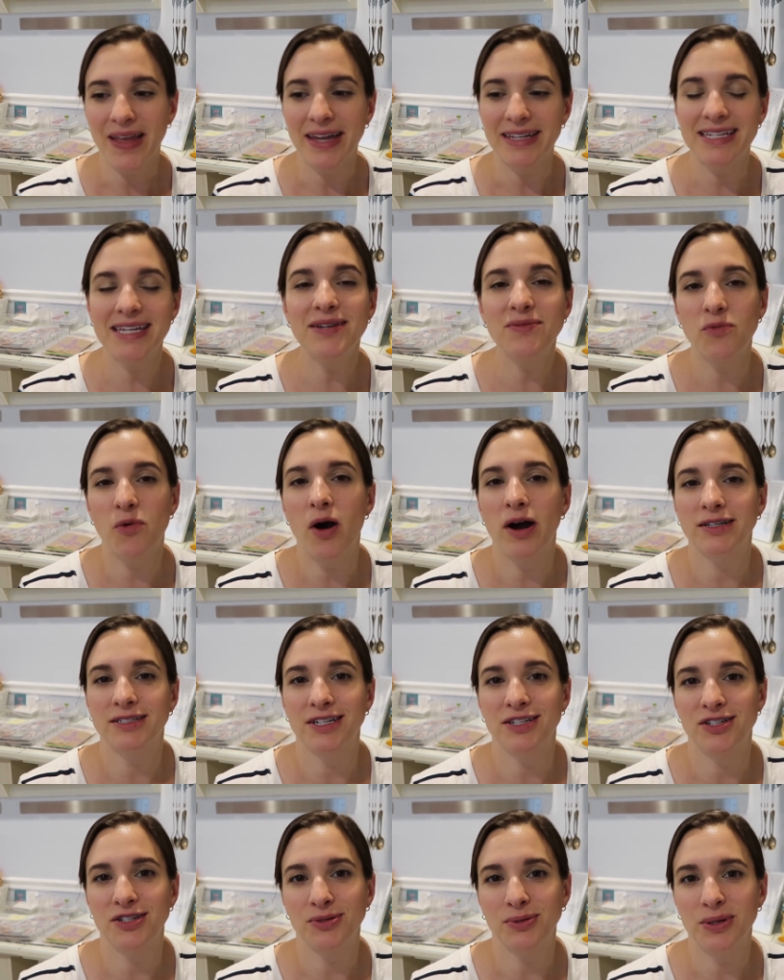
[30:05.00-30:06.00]
I didn't want
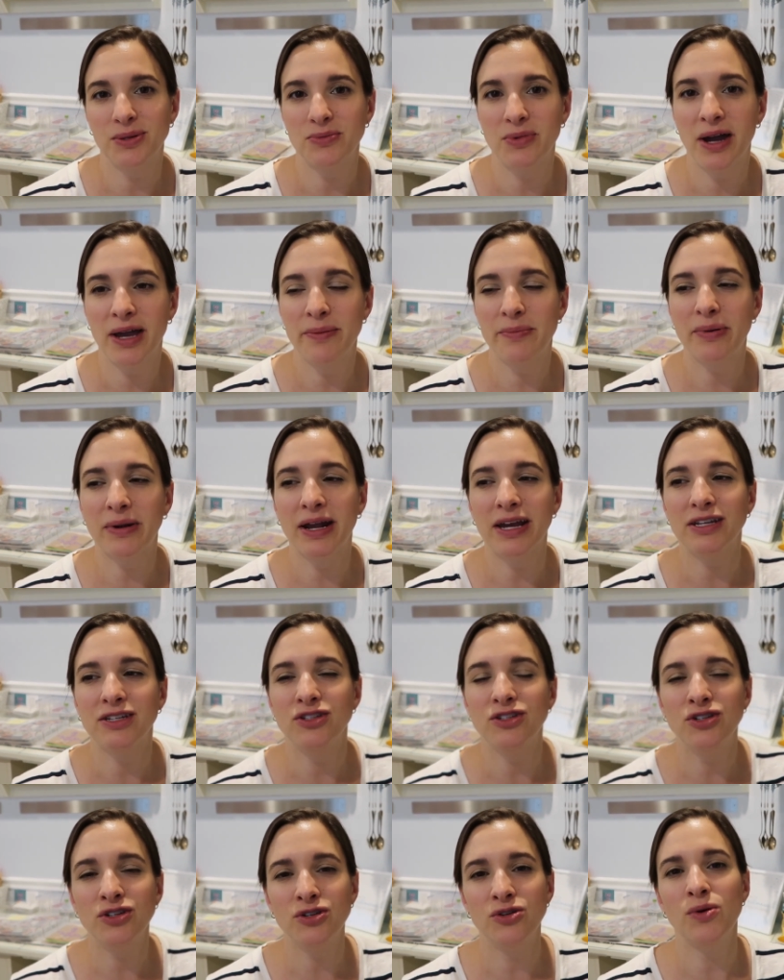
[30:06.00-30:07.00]
to do it, right? But I
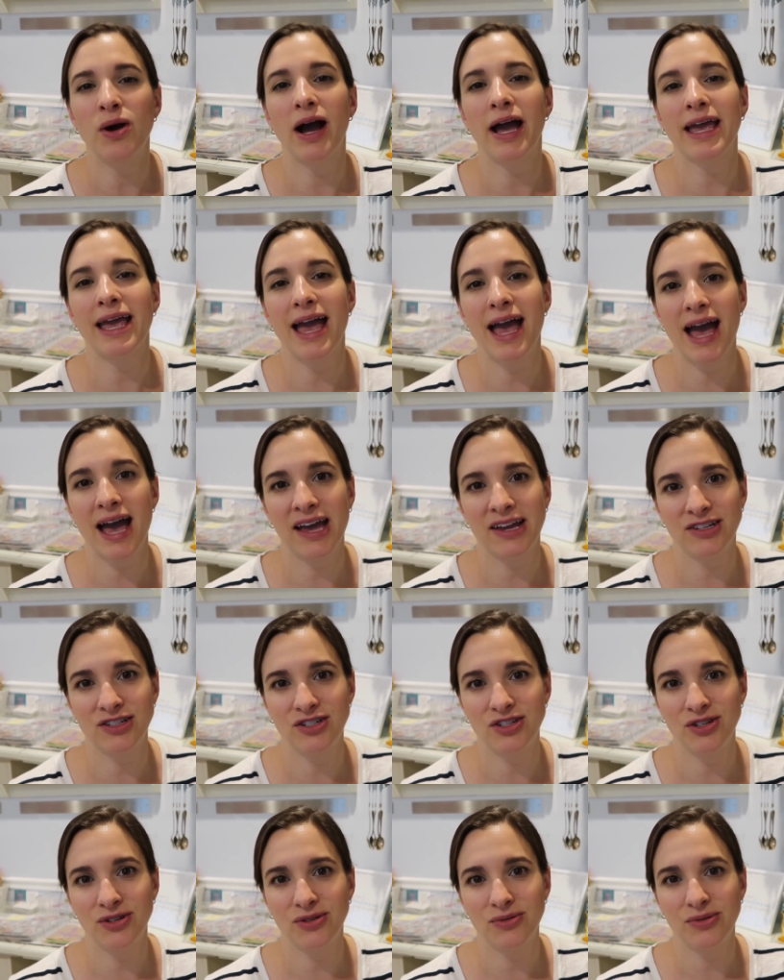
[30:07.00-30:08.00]
knew I
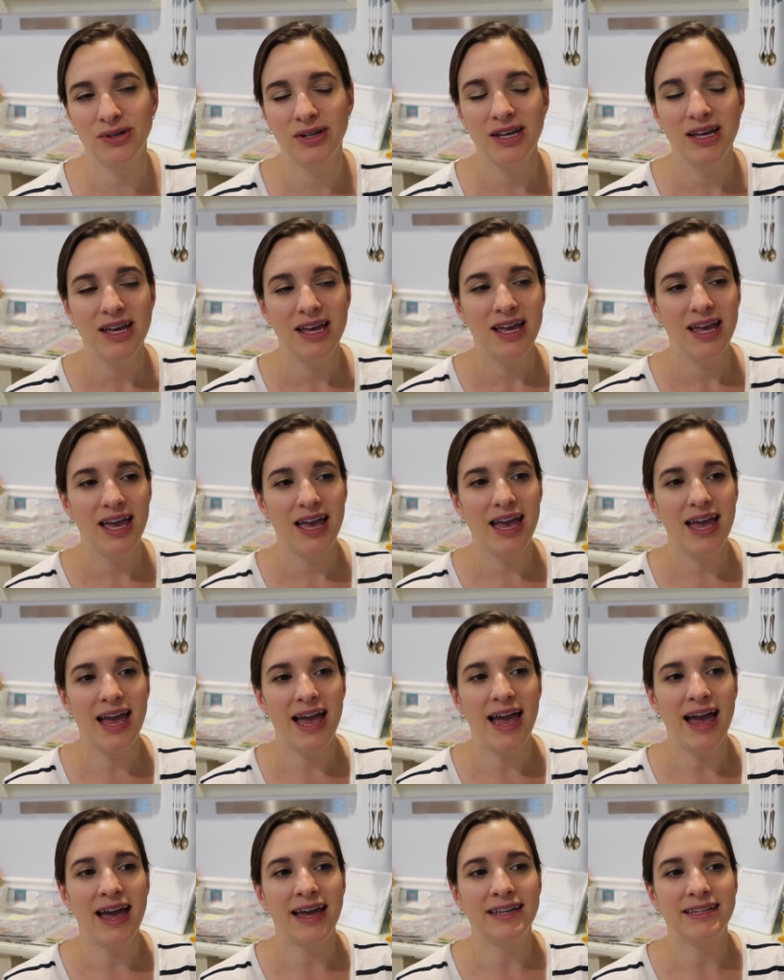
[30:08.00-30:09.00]
had to.
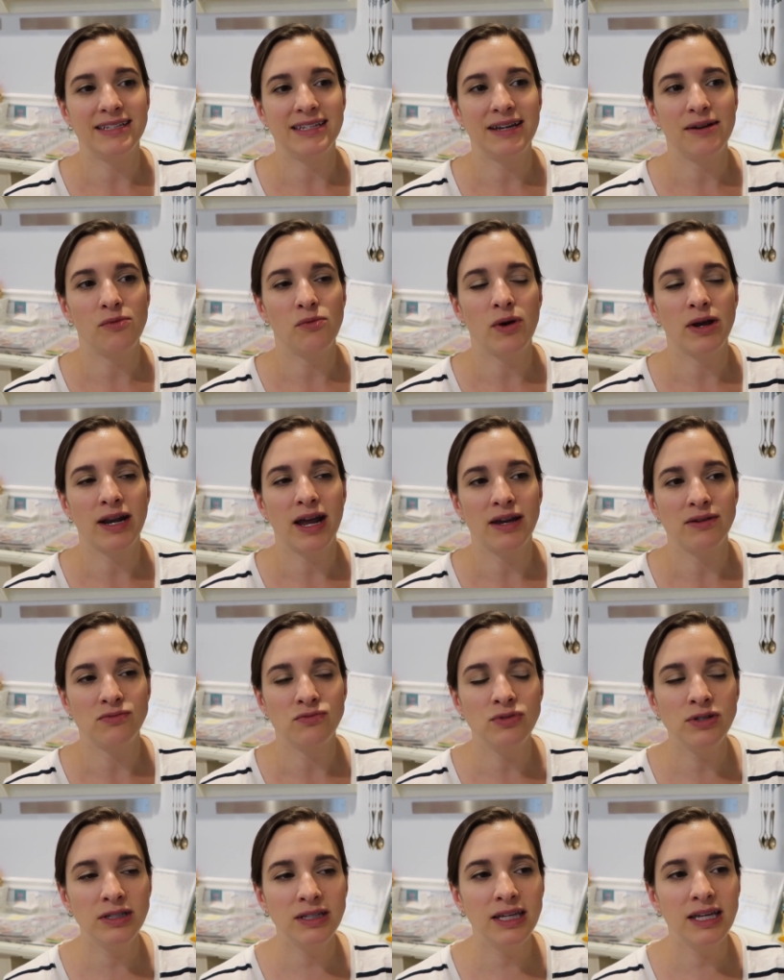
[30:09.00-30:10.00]
And when I
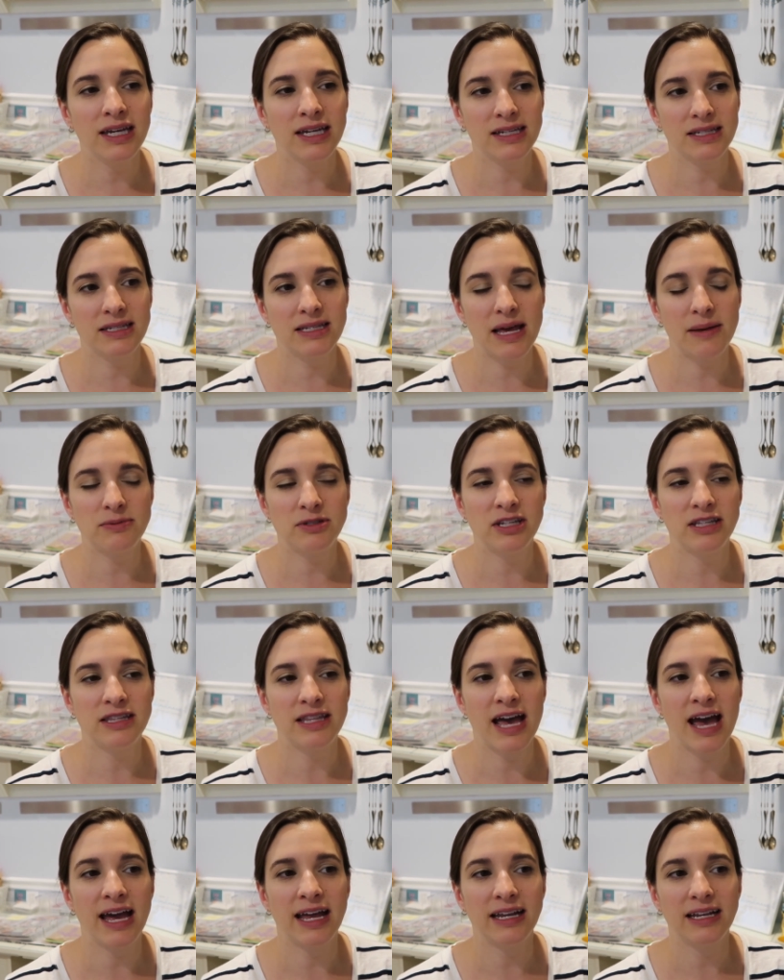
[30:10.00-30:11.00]
really
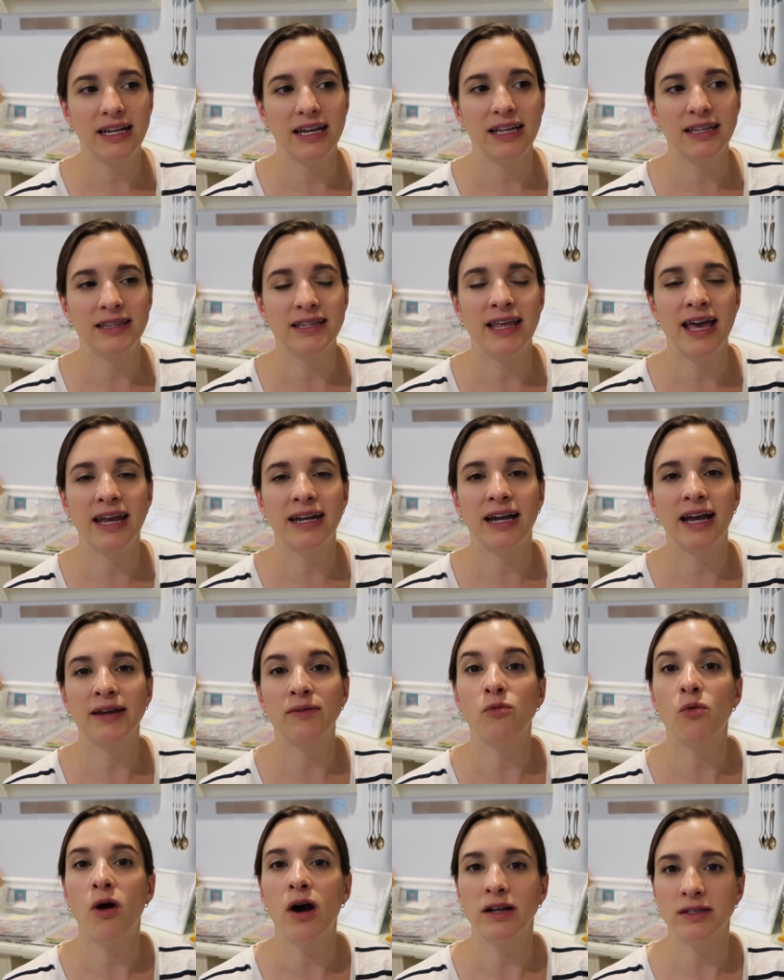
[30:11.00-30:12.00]
accepted that, then
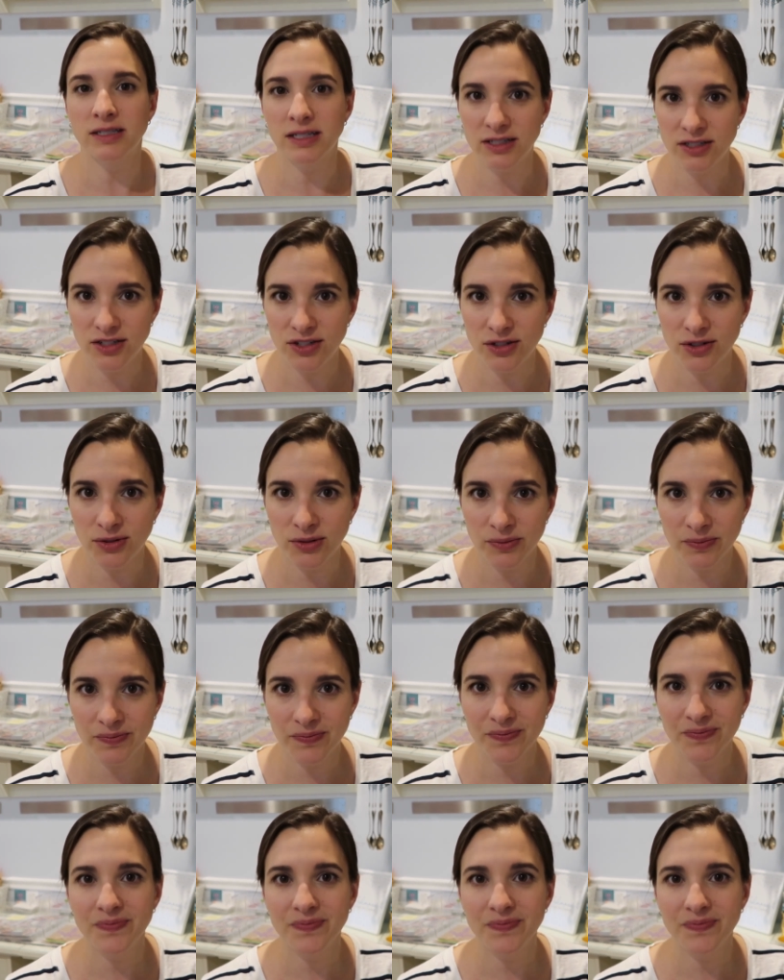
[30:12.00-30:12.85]
I wanted to.